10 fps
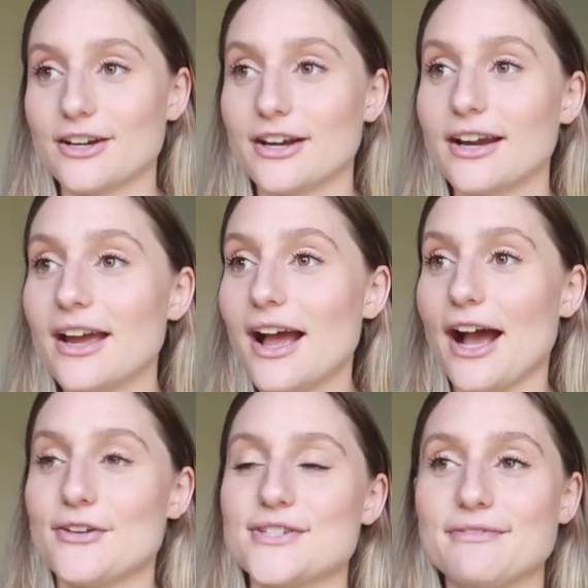Or
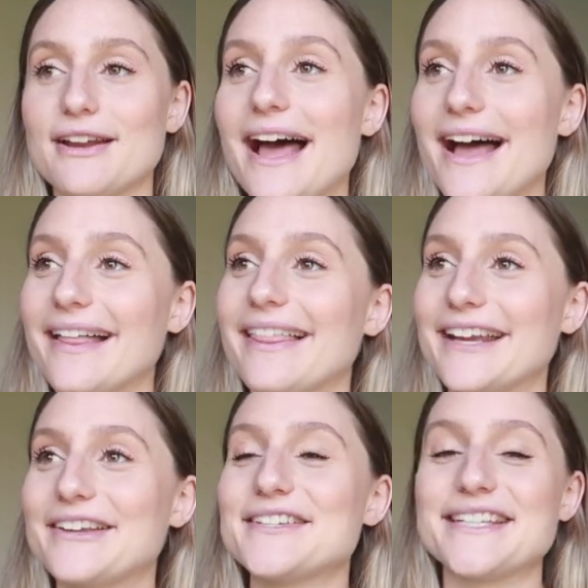I was even
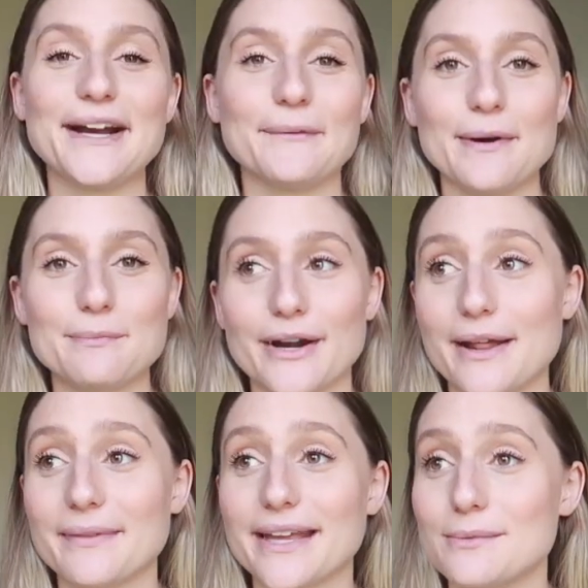like, you see at one point
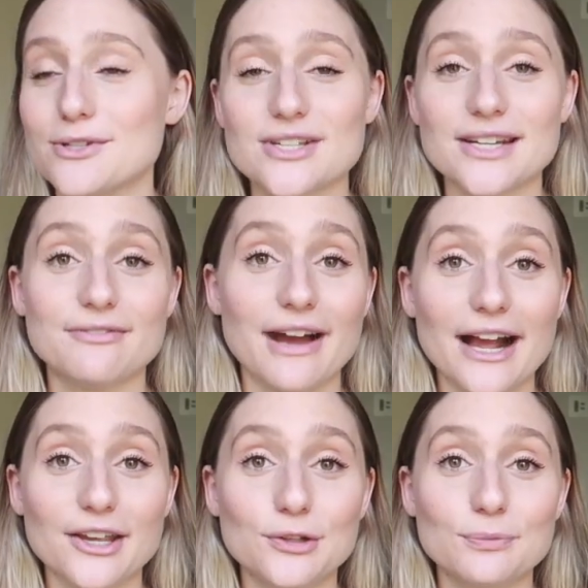I'm like, can we just get a
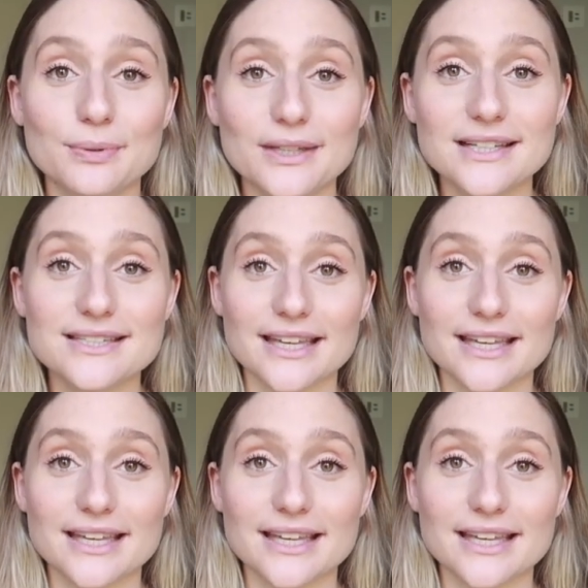vacuum please?